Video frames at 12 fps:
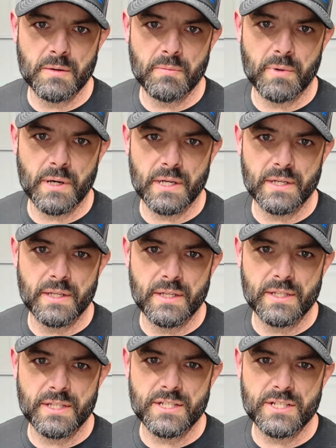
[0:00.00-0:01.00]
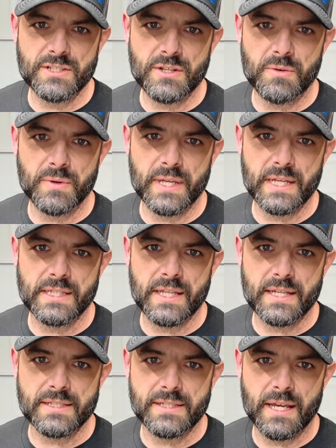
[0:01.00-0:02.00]
but you just don't get
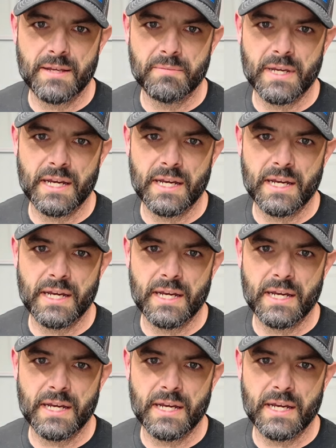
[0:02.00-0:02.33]
that same